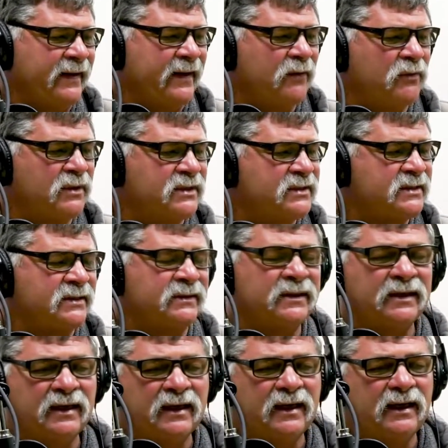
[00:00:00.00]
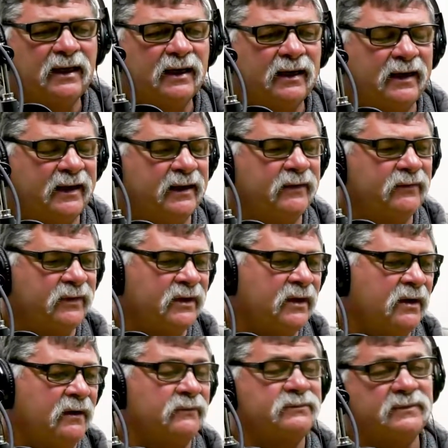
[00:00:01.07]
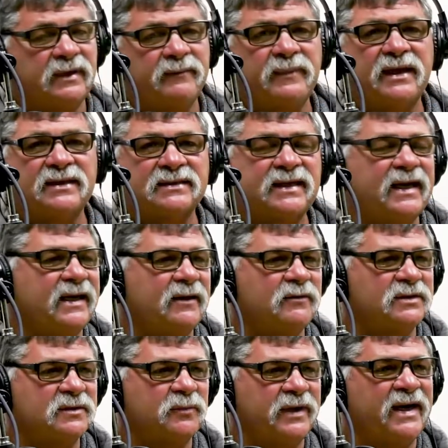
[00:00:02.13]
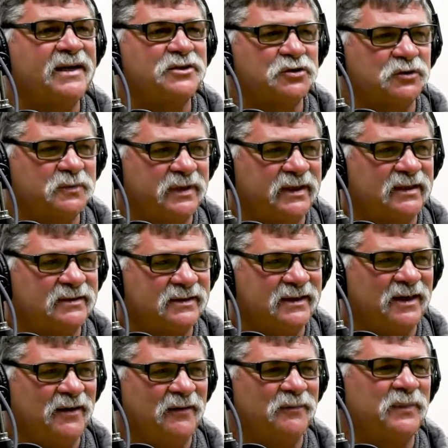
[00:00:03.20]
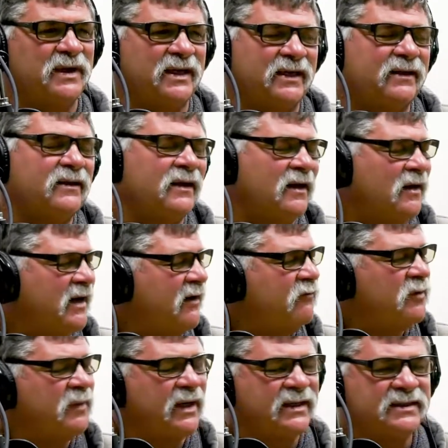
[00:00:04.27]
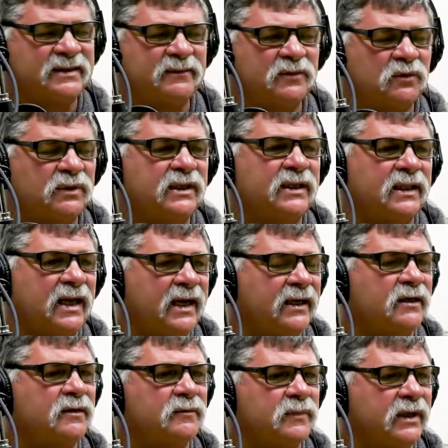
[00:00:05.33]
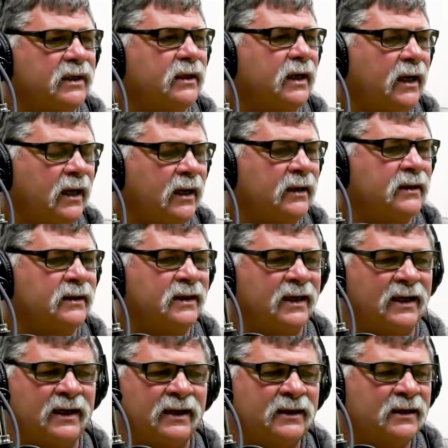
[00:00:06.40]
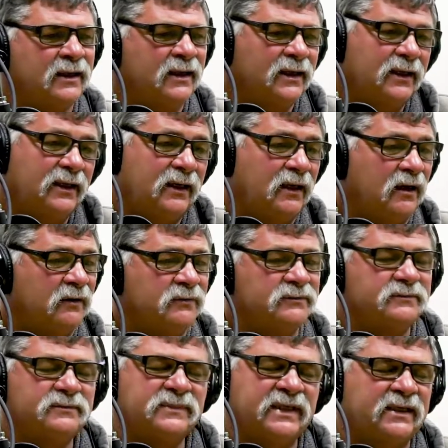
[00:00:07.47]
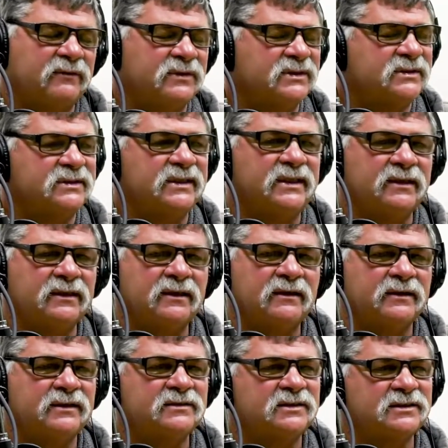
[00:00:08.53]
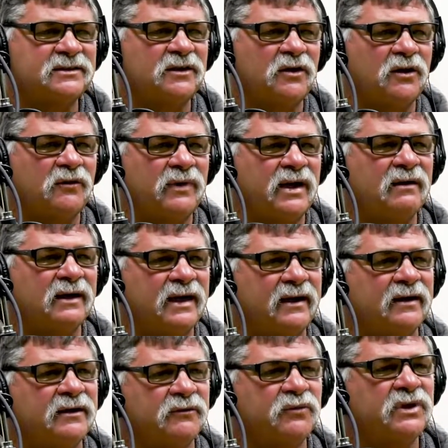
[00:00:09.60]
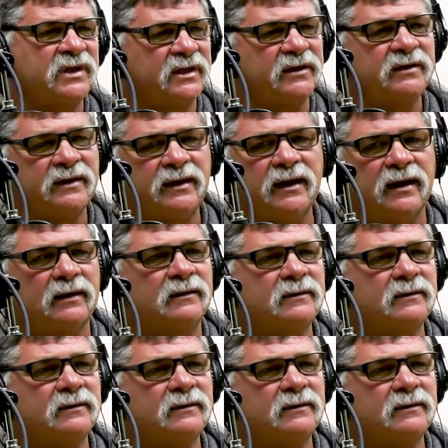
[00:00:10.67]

was I'm not saying he was a angel because, but, everybody seemed to really like him. And he was, he's just all around kind of really good kid.